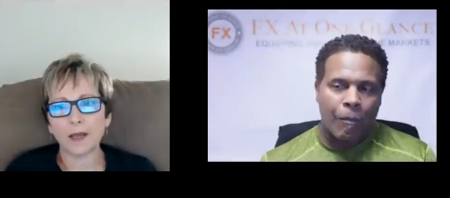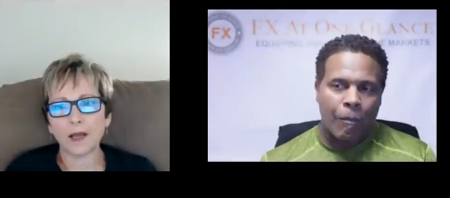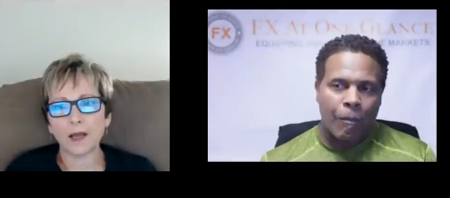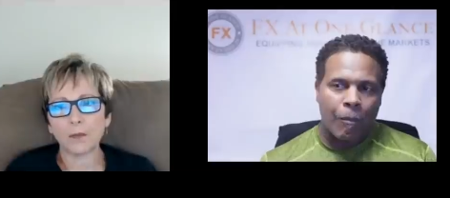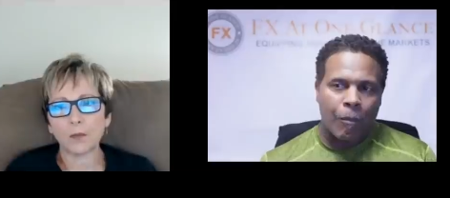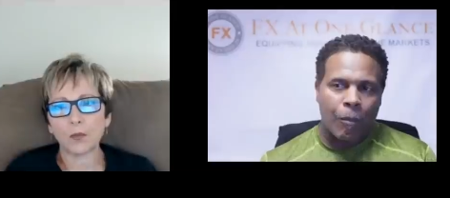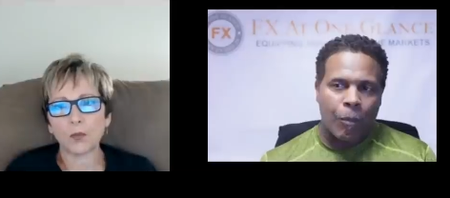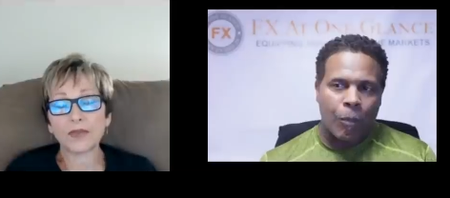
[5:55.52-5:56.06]

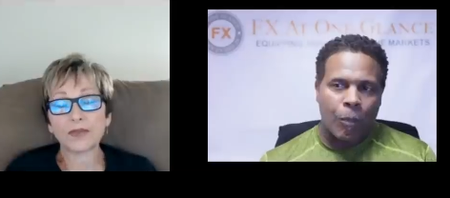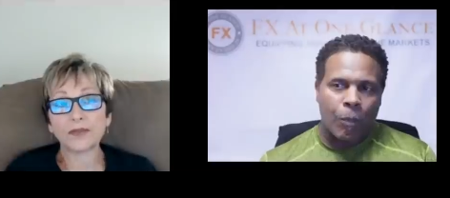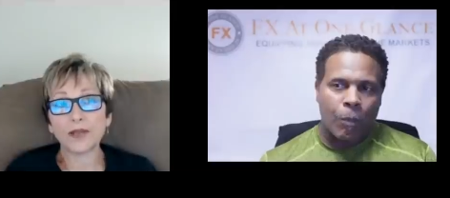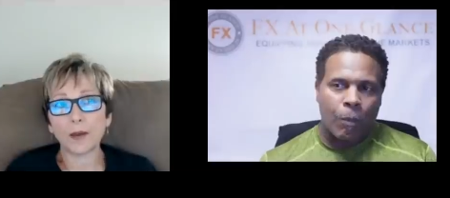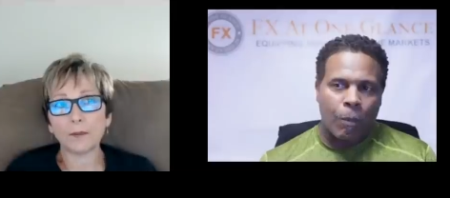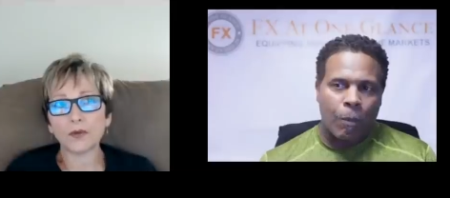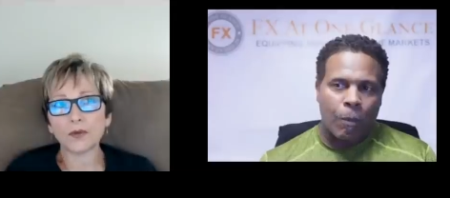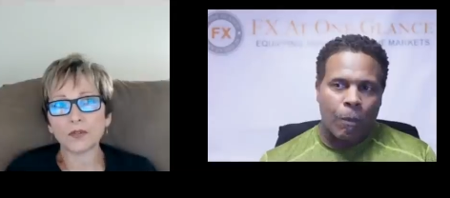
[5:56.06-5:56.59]
Speaker 1: um, with
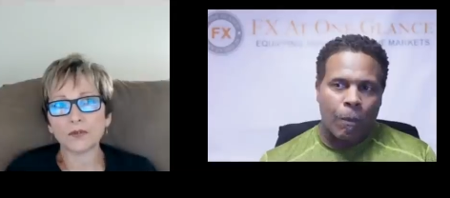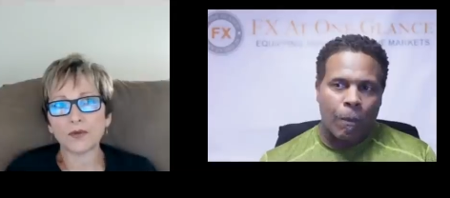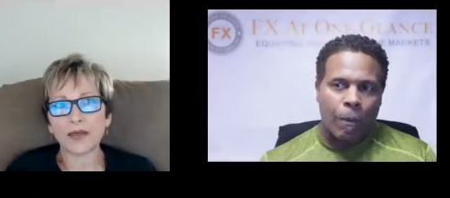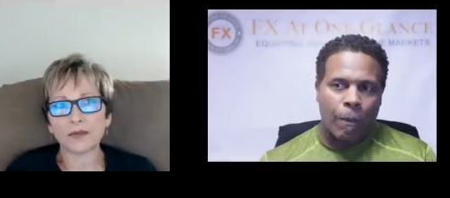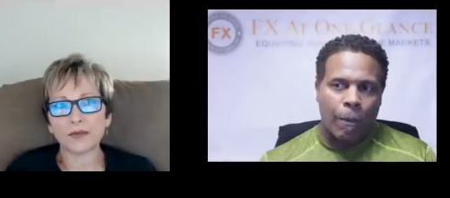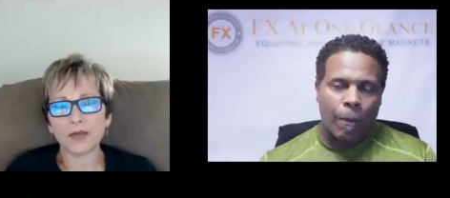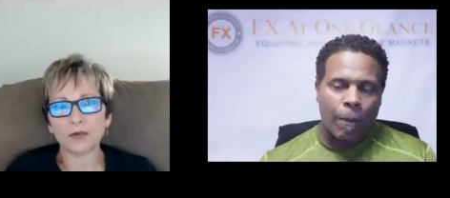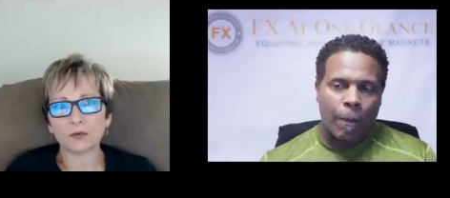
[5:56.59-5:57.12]
numbers
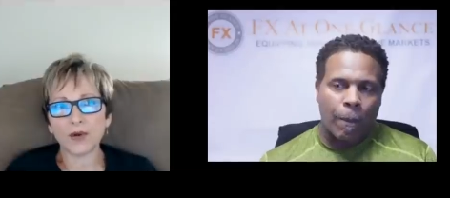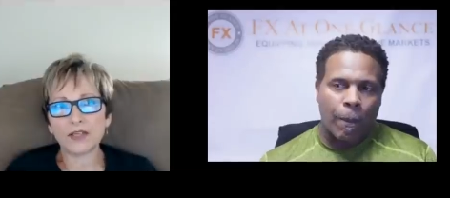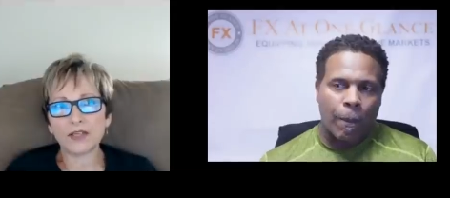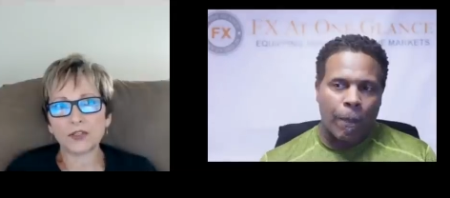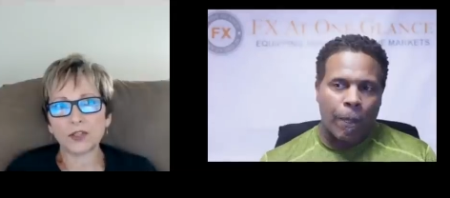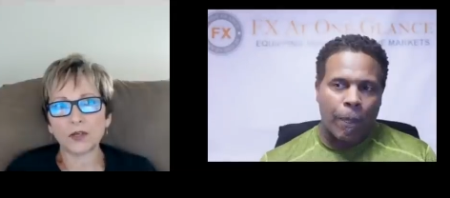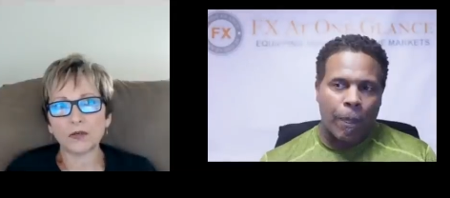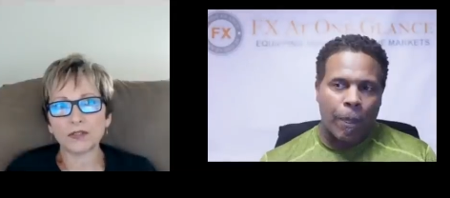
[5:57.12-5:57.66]
rather than
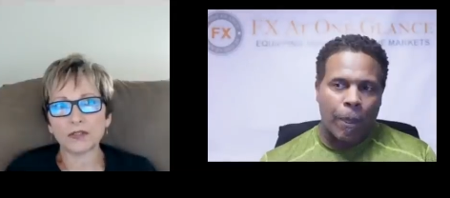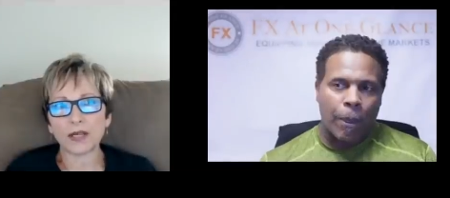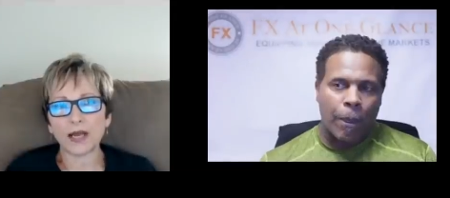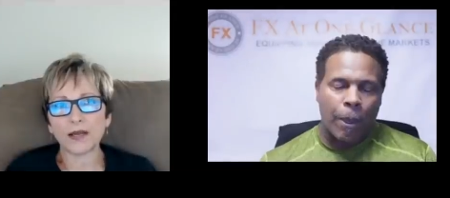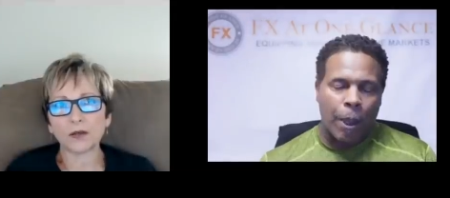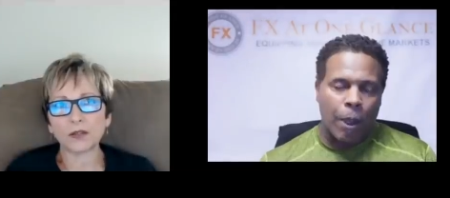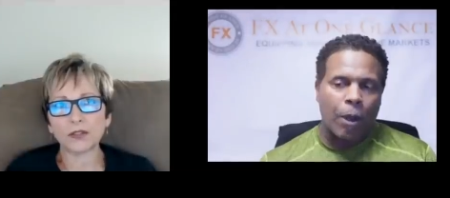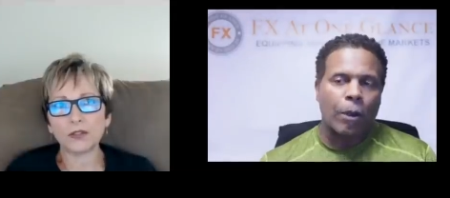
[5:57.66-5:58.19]
ratios,
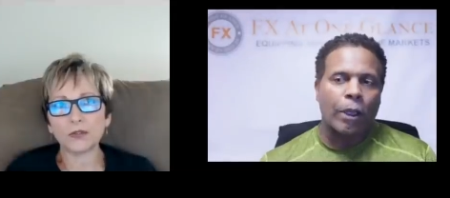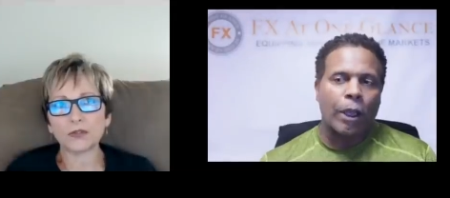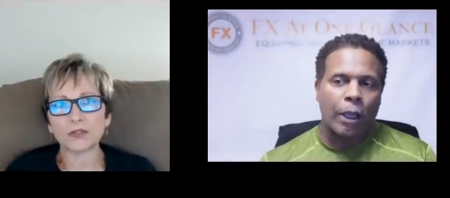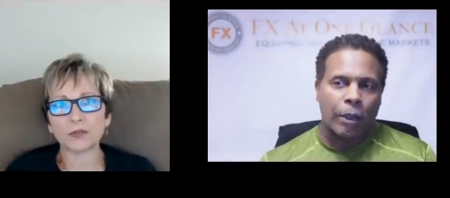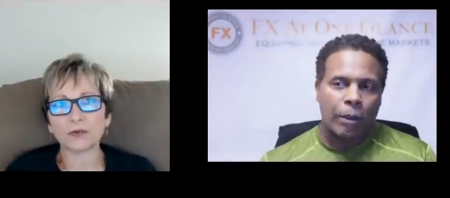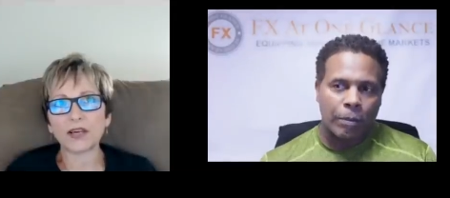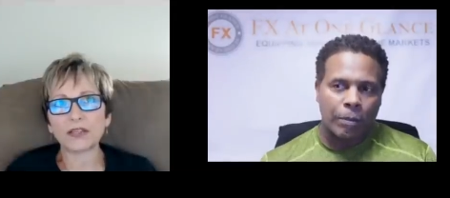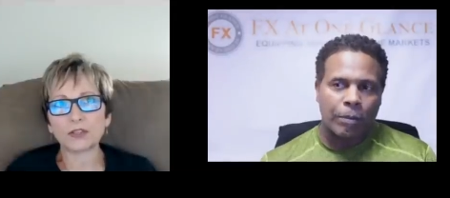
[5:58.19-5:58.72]
and I only
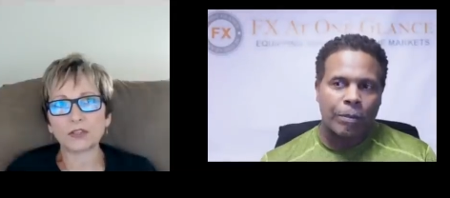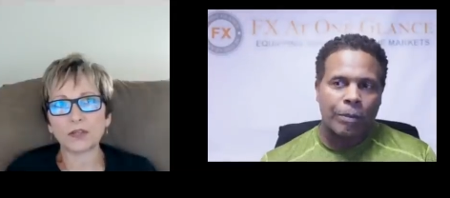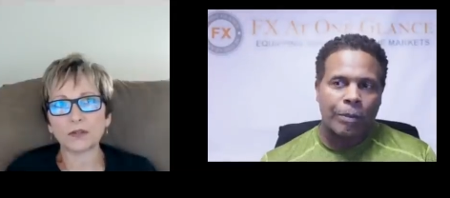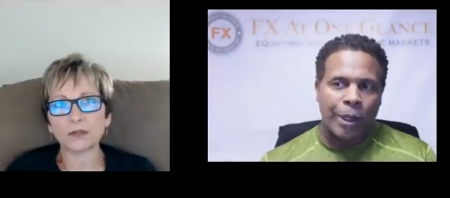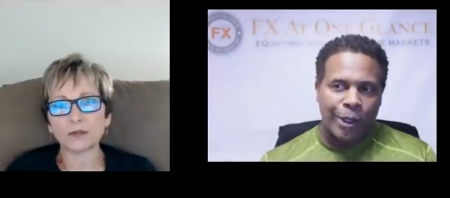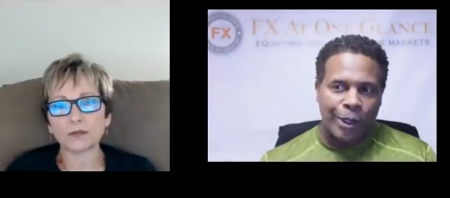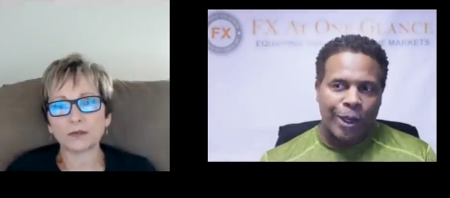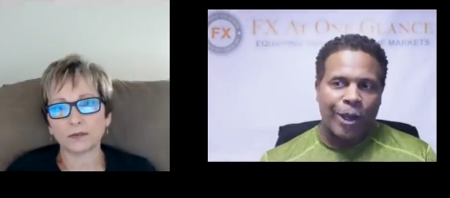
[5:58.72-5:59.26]
use the
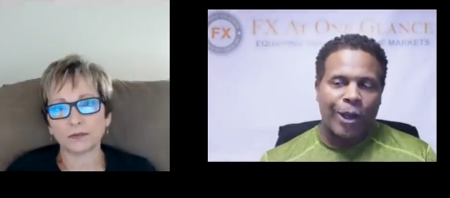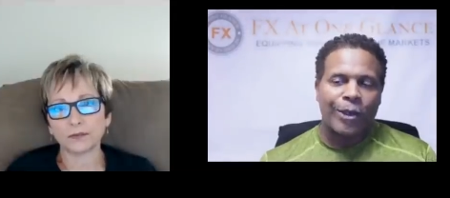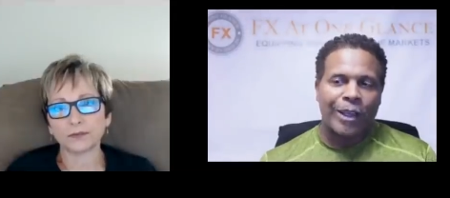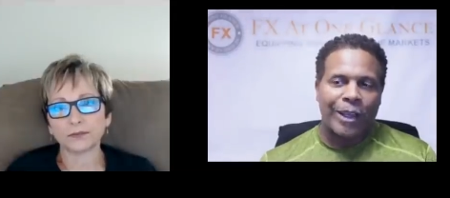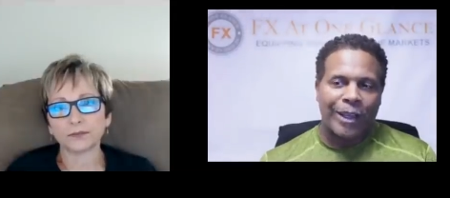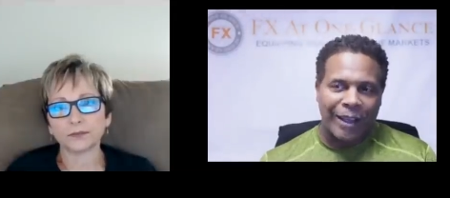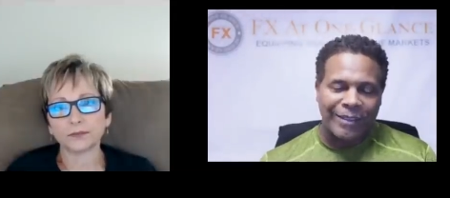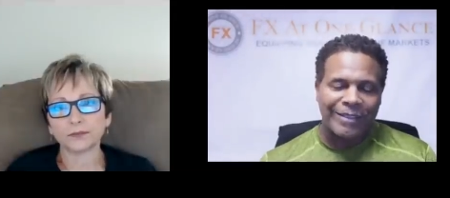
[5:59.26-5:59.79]
ratios.
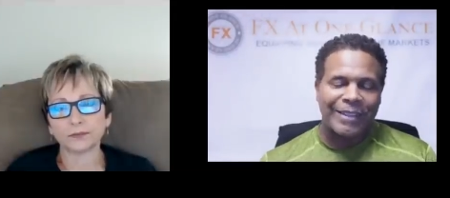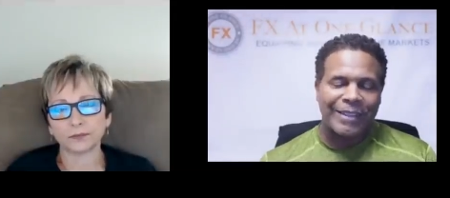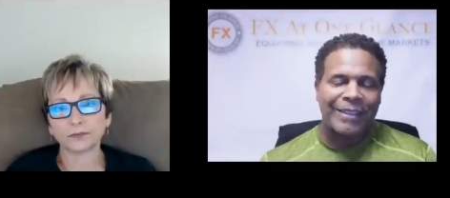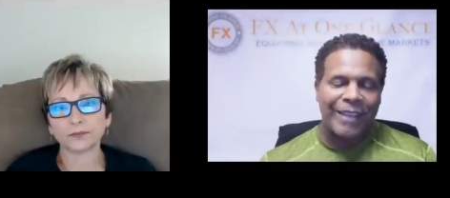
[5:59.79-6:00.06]
Speaker 2: Okay, I see.